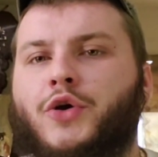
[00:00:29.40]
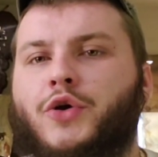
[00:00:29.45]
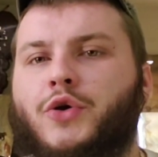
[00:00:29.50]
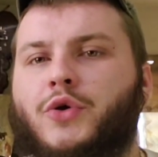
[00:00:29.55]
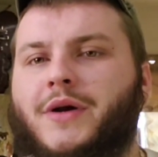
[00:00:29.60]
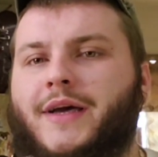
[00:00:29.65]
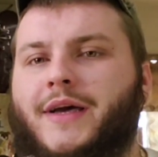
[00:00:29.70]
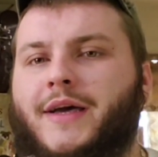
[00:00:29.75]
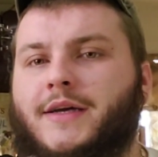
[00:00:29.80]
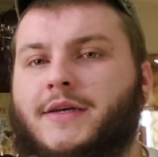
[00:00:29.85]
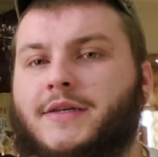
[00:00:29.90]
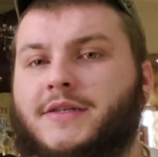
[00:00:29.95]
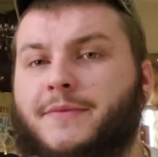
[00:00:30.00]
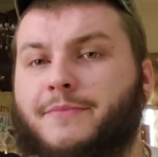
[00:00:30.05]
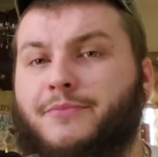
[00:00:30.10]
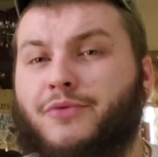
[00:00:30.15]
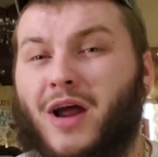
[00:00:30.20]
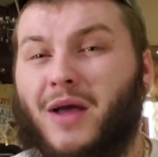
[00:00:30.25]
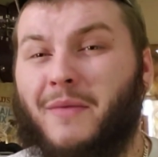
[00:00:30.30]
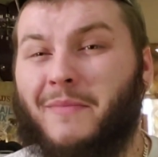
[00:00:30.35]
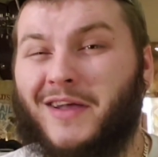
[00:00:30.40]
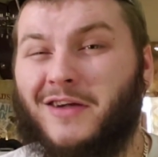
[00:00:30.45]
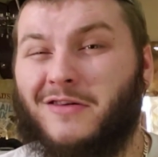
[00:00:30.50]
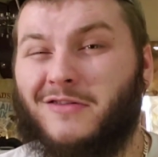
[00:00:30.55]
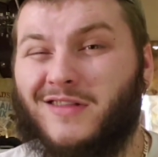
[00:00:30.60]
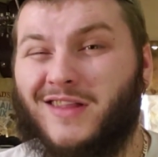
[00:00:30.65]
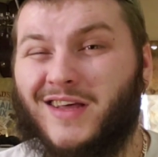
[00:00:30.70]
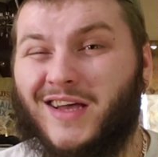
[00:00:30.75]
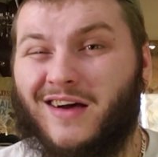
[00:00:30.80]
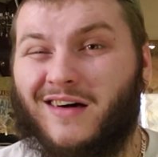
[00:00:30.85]
who is
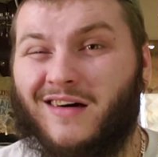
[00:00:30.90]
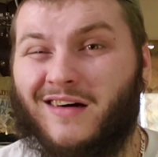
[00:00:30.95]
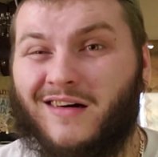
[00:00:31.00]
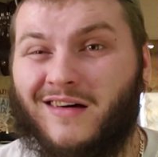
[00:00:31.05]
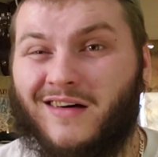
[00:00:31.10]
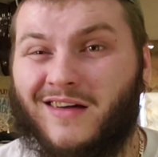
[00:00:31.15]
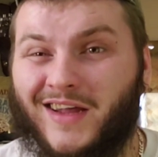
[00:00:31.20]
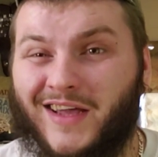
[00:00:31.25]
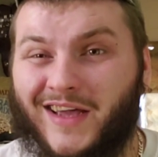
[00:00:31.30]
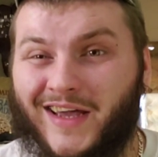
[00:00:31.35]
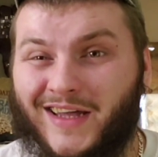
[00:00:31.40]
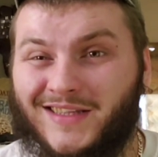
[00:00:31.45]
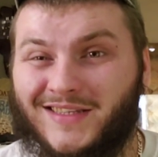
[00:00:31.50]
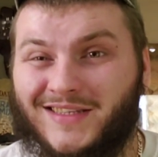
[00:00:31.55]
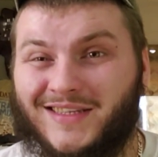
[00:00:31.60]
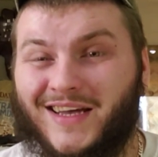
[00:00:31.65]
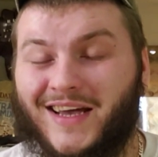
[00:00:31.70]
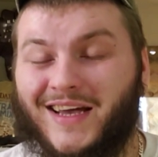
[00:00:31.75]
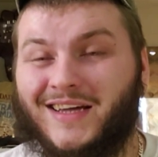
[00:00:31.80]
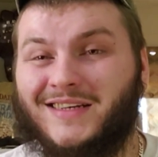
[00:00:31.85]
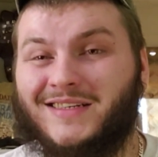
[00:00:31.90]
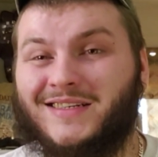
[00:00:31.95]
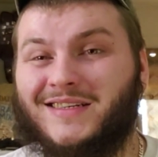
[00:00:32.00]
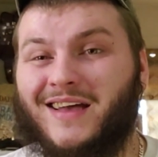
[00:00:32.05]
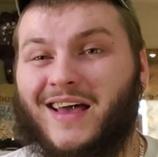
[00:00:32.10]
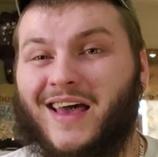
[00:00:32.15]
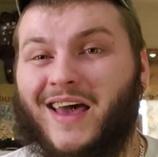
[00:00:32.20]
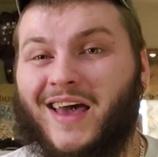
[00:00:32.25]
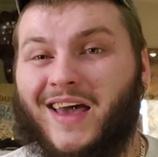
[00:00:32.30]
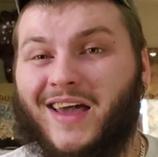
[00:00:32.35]
primarily on
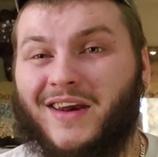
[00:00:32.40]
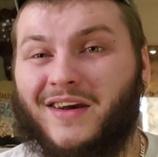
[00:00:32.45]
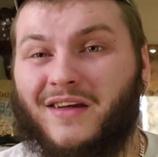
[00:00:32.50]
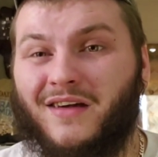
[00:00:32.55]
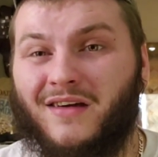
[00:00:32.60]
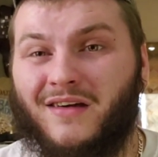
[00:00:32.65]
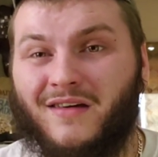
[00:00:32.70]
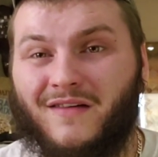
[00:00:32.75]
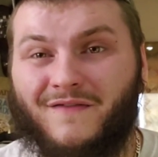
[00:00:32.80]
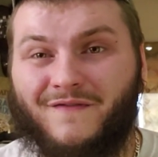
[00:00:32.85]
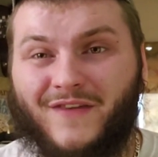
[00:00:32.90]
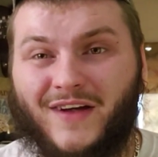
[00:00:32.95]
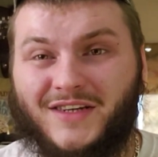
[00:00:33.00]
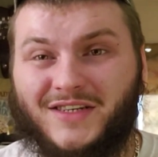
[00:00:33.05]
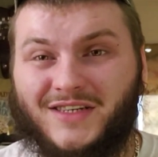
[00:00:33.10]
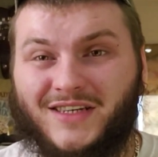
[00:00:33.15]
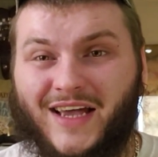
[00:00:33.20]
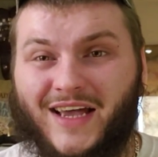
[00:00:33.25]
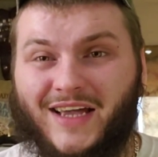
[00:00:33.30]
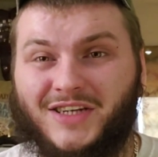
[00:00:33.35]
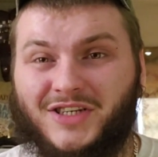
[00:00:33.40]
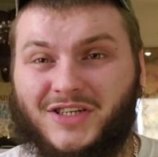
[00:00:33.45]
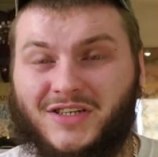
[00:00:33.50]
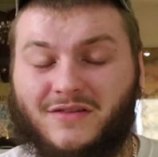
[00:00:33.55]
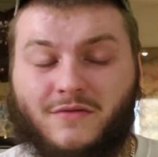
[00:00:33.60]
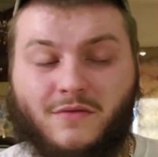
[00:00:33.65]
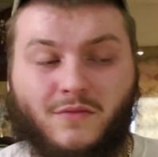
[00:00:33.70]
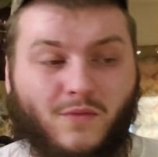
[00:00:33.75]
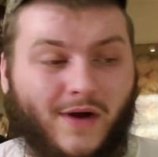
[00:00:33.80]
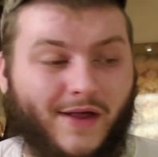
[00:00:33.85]
insects and
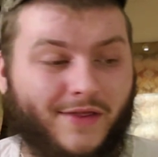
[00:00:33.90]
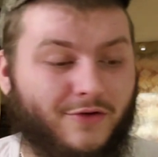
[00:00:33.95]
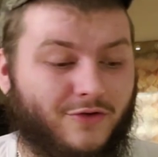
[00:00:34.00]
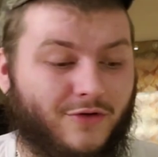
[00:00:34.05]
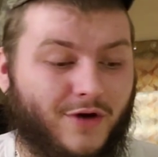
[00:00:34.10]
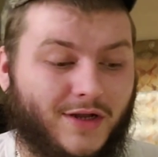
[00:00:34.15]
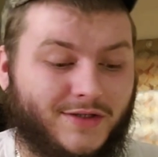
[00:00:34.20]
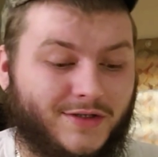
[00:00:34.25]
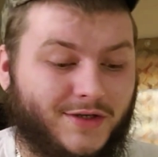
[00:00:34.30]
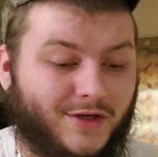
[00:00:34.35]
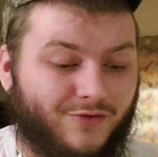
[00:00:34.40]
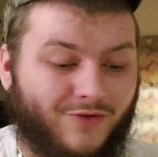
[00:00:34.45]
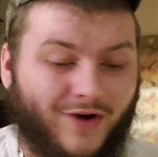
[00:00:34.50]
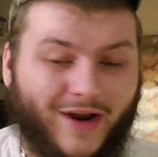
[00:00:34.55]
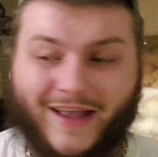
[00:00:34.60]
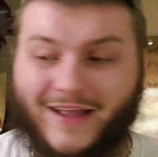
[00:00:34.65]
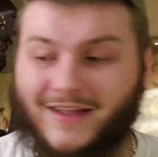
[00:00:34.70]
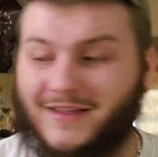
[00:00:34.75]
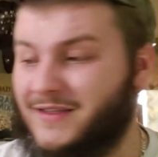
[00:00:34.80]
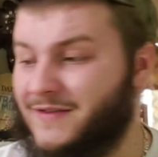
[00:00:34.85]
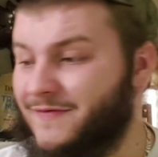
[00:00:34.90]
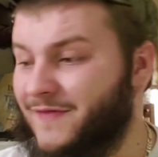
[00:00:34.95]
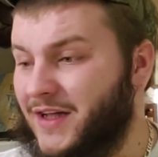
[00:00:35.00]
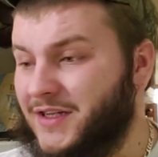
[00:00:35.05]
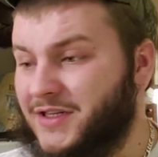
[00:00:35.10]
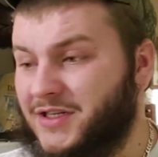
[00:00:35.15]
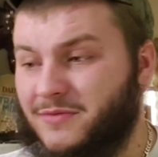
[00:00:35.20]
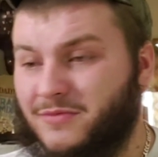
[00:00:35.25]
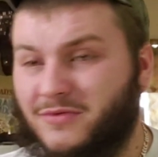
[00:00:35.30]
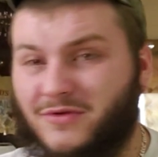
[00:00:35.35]
vegetation, whether it's grains,
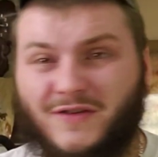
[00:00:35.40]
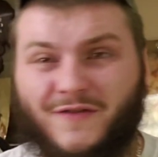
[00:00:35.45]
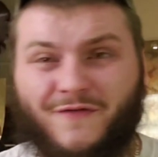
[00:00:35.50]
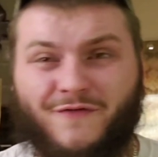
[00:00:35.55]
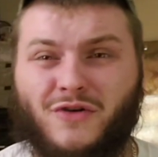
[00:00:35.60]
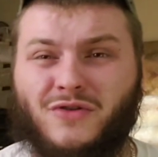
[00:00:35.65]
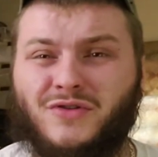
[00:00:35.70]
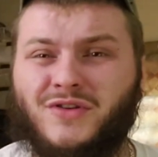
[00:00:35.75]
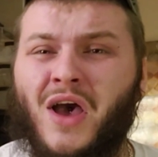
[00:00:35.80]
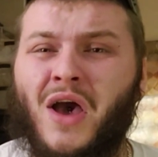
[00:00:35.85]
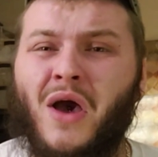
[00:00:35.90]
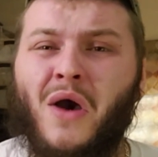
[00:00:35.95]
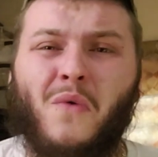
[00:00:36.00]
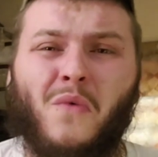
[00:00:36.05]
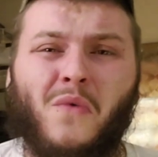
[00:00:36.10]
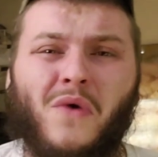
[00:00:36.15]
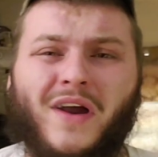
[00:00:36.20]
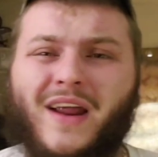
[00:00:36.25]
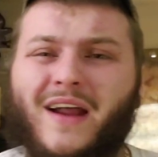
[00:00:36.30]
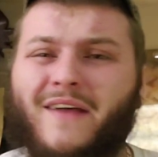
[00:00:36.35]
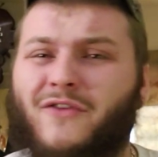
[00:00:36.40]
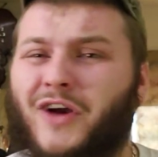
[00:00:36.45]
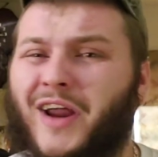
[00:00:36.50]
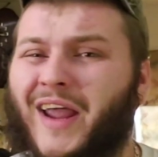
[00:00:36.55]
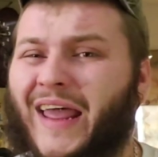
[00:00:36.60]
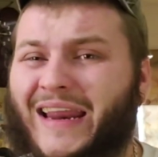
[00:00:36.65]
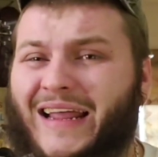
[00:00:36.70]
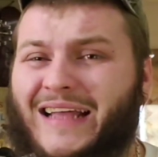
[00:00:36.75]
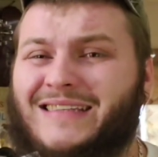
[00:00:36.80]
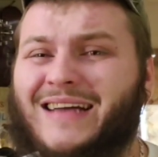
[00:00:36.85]
vegetables, fruit, whatever,
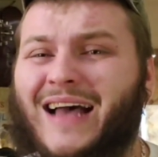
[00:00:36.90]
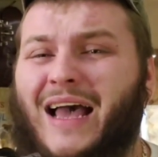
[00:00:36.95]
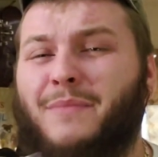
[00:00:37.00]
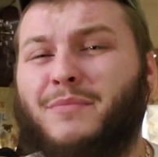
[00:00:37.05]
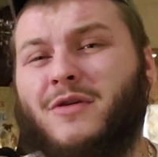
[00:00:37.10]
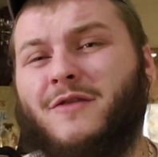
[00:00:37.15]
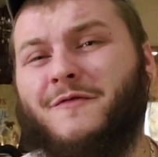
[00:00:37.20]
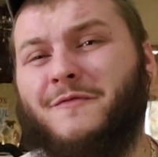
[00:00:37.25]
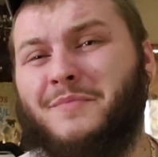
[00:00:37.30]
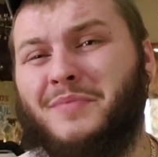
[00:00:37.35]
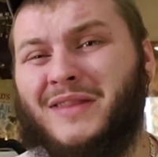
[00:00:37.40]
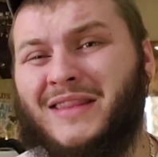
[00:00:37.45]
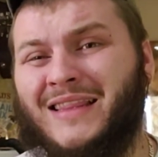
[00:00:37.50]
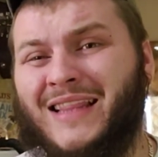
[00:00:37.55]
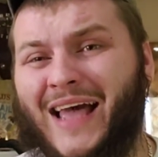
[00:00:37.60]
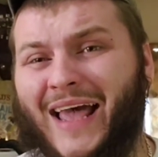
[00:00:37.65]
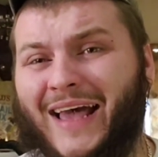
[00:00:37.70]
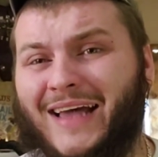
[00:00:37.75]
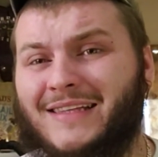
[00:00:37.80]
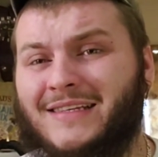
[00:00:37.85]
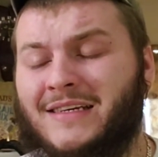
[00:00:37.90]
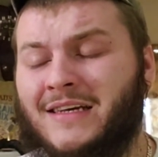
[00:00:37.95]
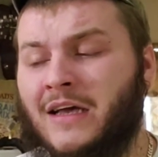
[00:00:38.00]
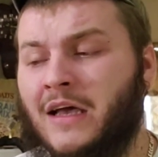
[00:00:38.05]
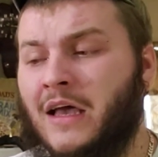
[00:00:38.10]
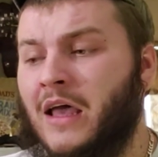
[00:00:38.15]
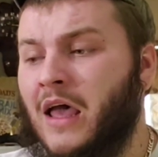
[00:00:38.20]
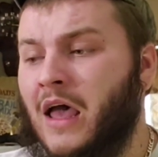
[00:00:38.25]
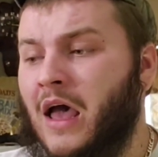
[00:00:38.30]
any type of plant.